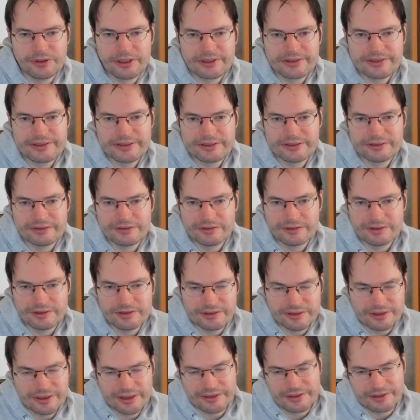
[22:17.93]

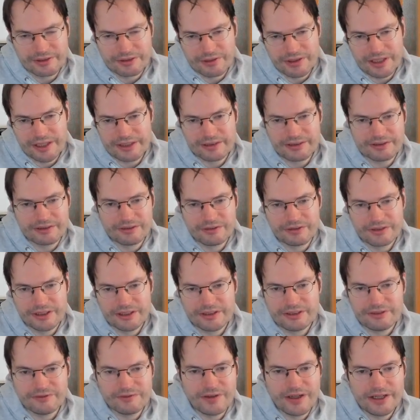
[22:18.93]
like you can
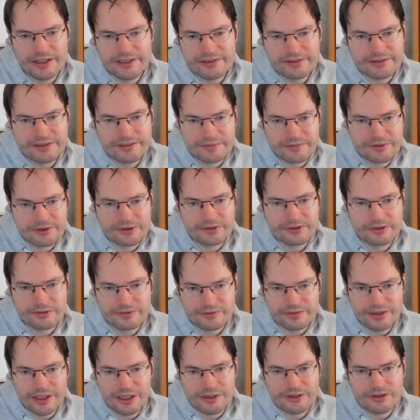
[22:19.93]
define some sort of
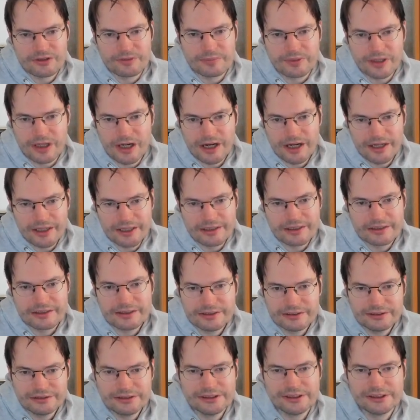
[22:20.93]
algebraic
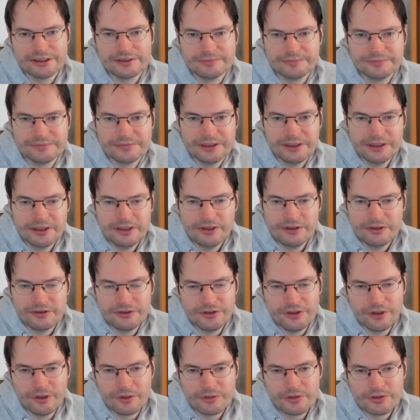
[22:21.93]

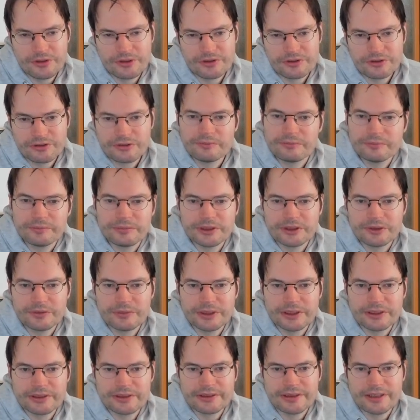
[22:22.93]
notion
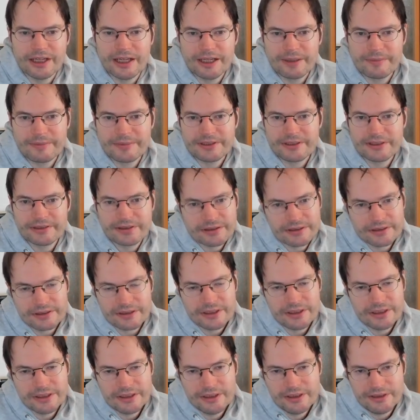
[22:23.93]
between types, and
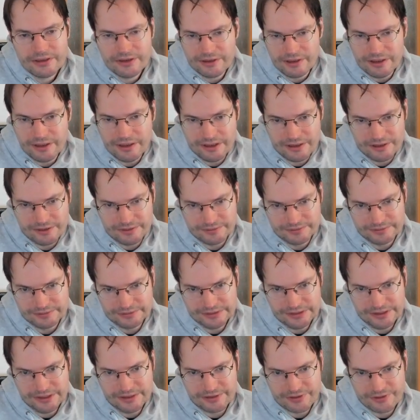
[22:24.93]

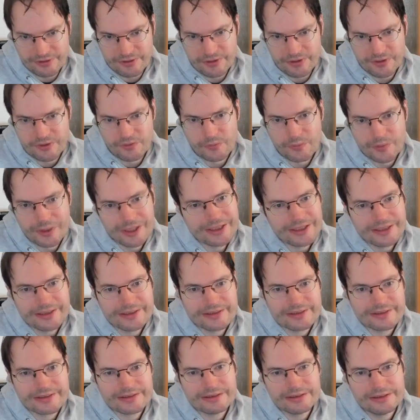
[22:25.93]
in certain
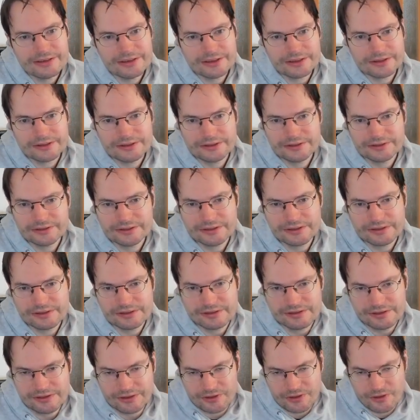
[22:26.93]
ways,
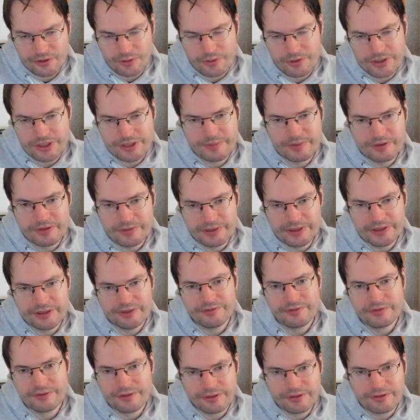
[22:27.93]
the choice between
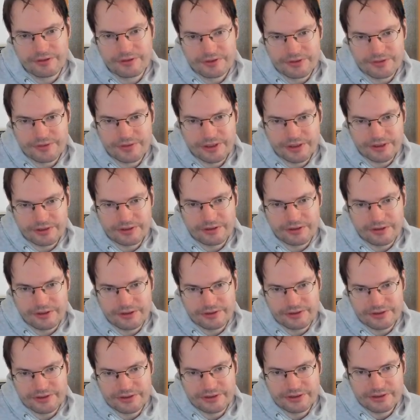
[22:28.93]
different
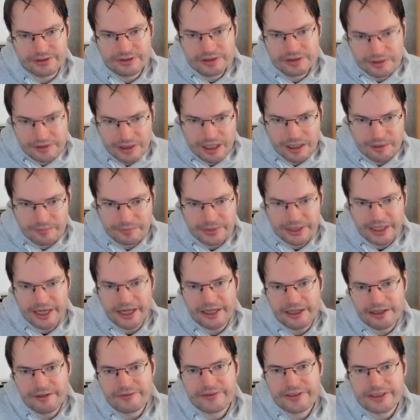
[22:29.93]
constructors
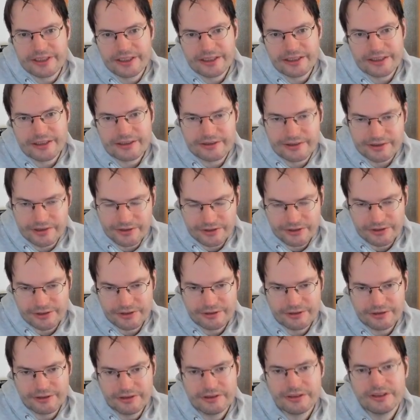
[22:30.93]
behaves like
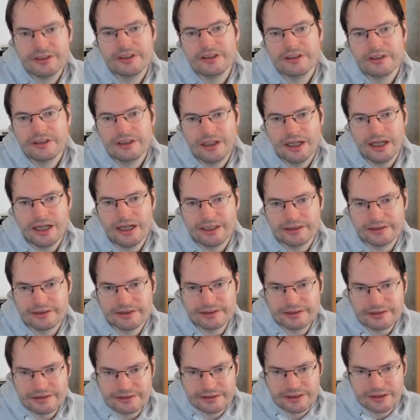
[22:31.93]
addition,
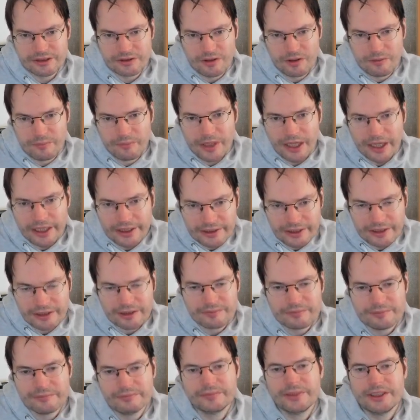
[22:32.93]
and
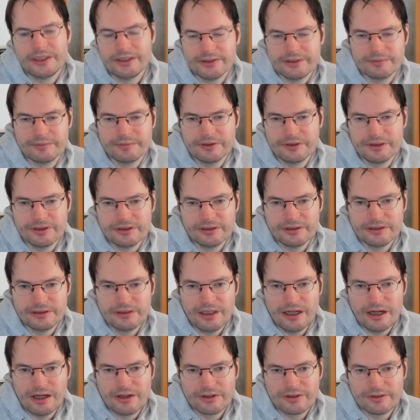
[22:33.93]
combining multiple
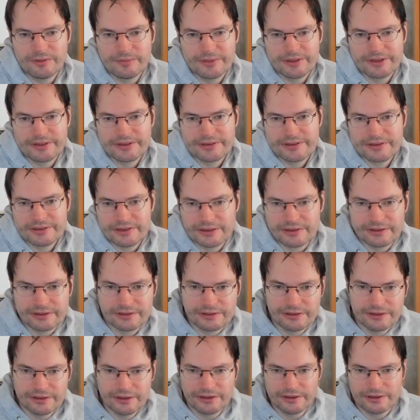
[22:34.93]
arguments
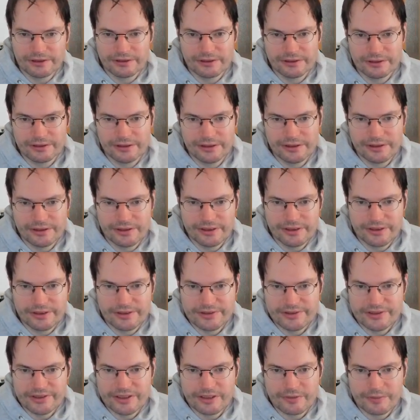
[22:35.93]
in a
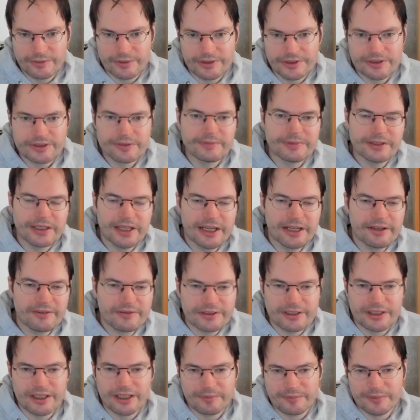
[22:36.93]
sequence behaves
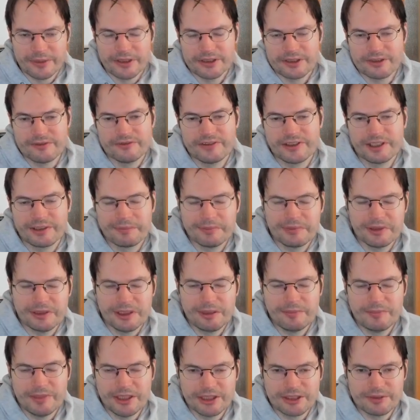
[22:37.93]
like
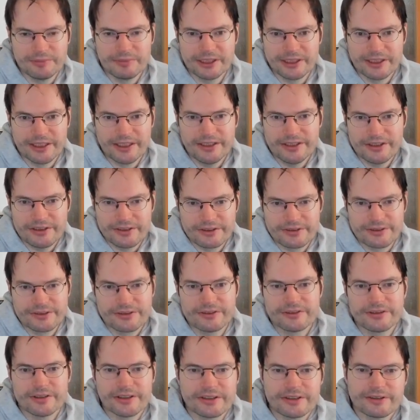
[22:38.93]
multiplication. So
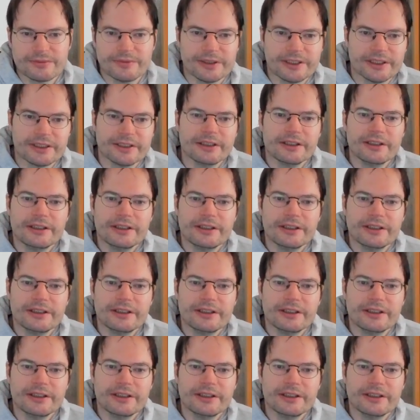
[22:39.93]
that's why